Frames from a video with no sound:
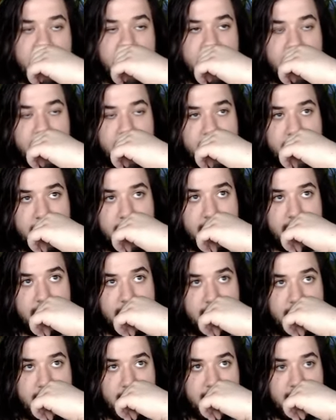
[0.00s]

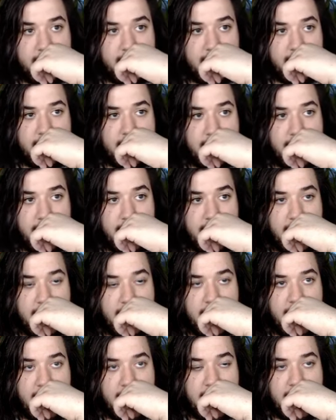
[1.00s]

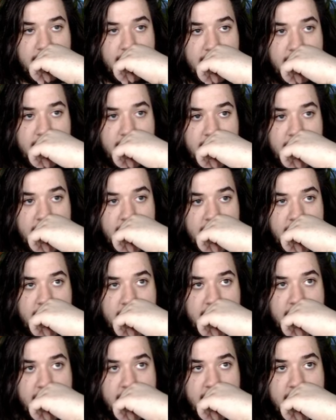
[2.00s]

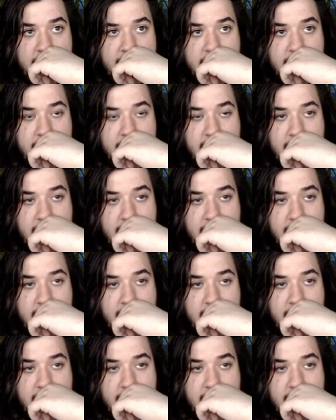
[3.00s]
[no speech]